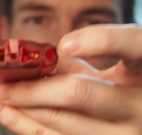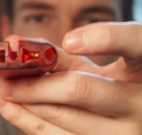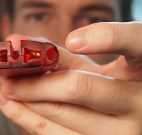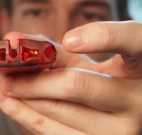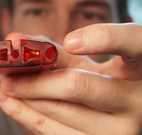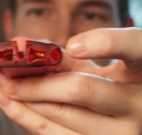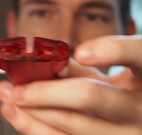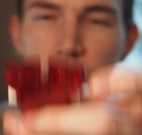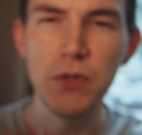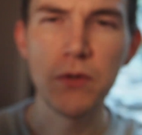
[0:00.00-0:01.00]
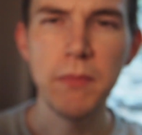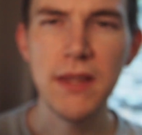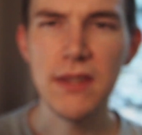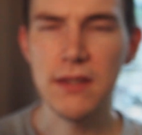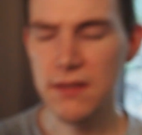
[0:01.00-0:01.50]
other plugs, which would make
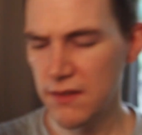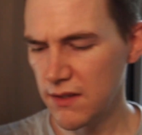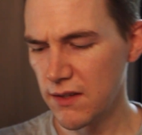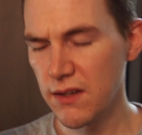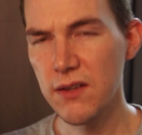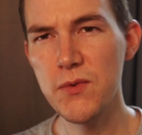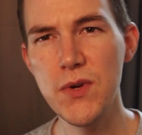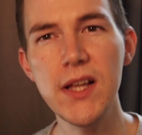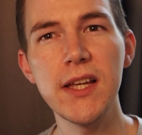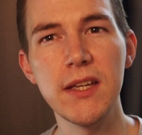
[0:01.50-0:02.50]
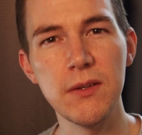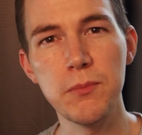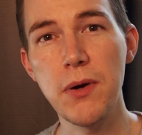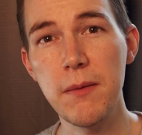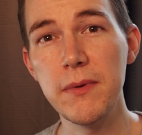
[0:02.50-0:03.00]
this really
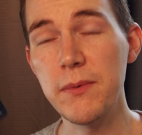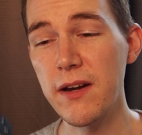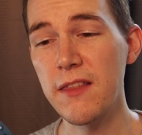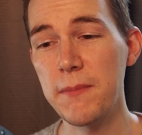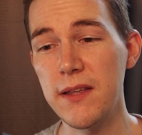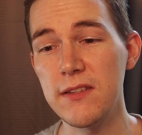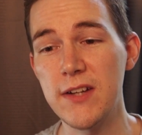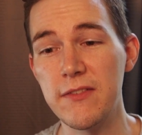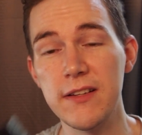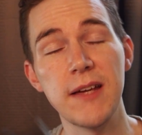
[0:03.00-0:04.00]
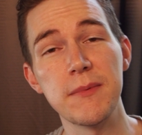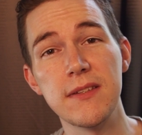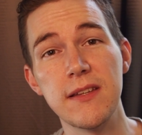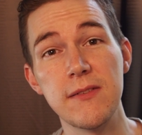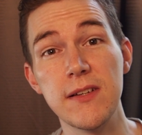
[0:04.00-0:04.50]
probably one of the best travel adapters
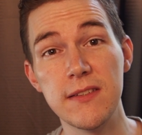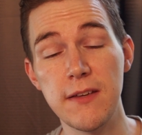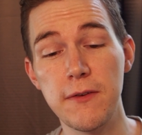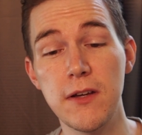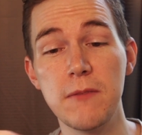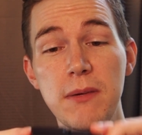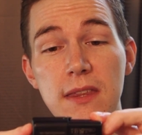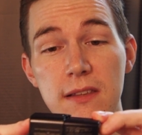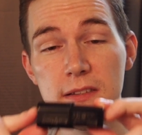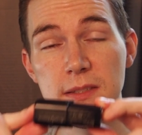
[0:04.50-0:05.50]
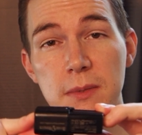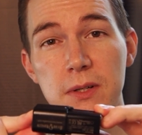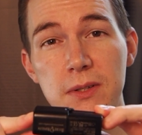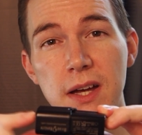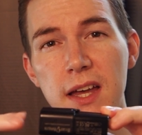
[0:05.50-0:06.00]
there is. If it could be this
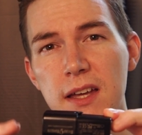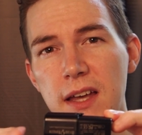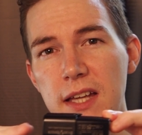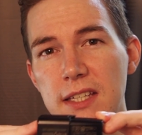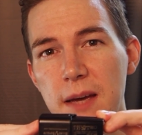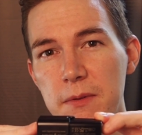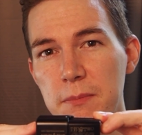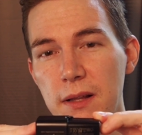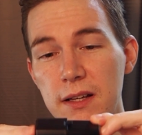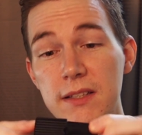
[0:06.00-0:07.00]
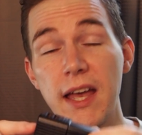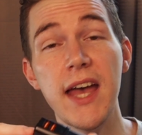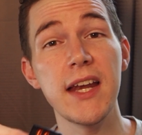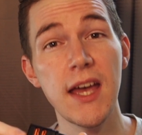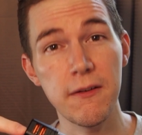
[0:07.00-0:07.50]
small, adapt plugs
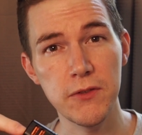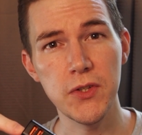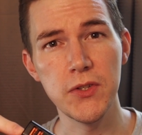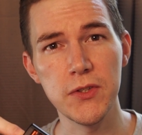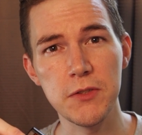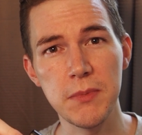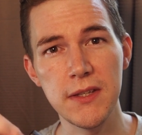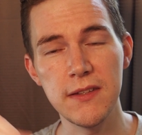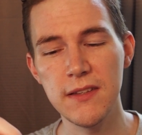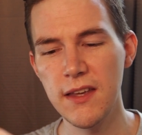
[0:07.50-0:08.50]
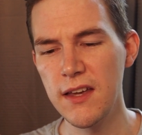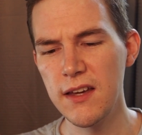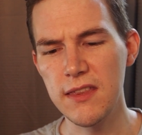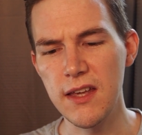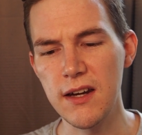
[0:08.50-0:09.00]
and have two USBs,
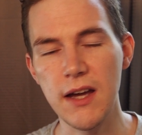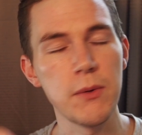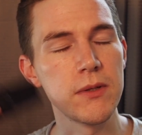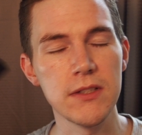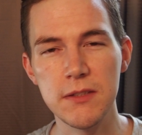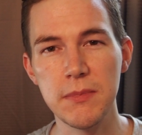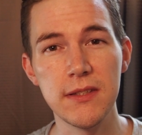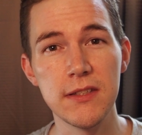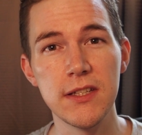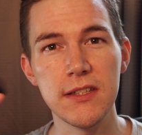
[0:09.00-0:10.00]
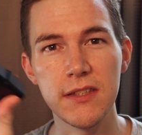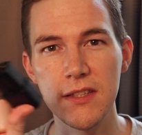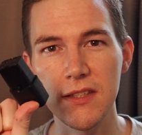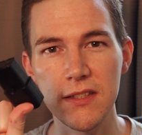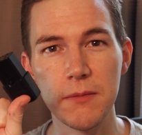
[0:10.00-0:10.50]
then I would just be suggesting
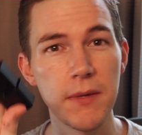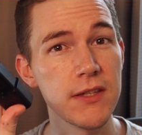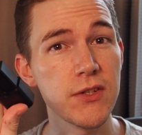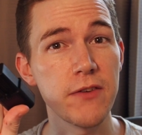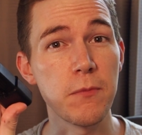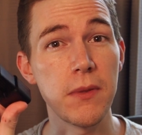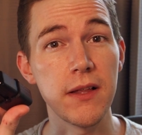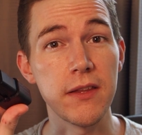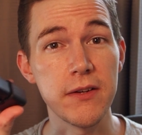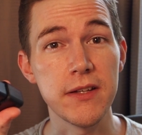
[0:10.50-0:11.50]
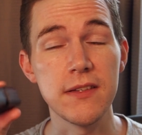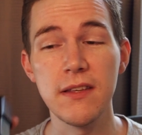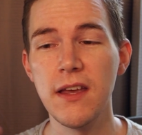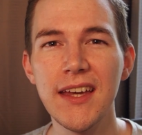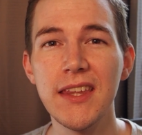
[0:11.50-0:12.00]
this as the best travel plug there
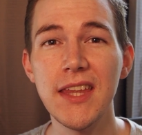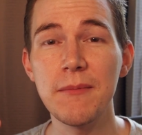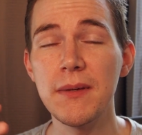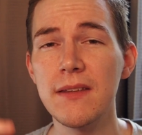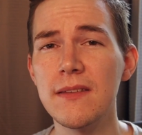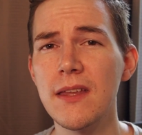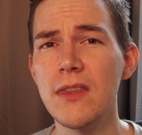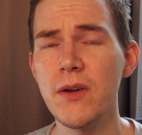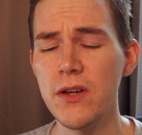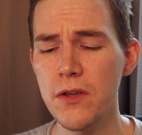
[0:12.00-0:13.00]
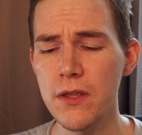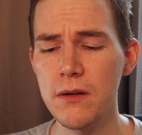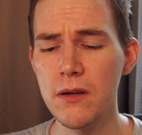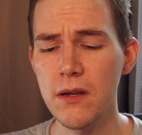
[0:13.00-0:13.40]
is. That being said though, I know that